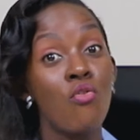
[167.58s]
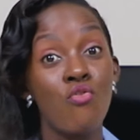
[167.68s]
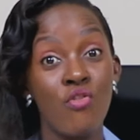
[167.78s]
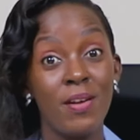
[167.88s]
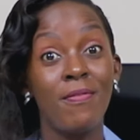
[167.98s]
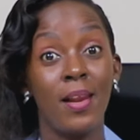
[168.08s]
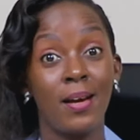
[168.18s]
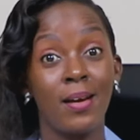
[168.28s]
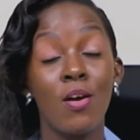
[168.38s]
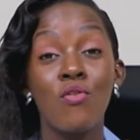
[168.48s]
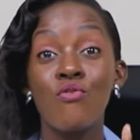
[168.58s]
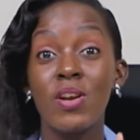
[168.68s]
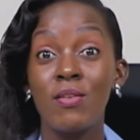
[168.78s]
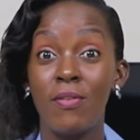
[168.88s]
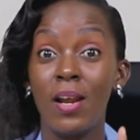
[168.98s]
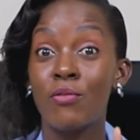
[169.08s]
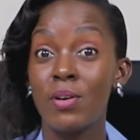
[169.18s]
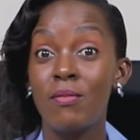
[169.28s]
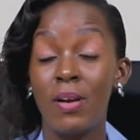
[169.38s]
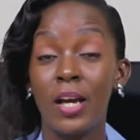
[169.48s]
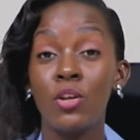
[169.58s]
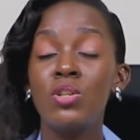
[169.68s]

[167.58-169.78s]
Red flag, red flag, red flag.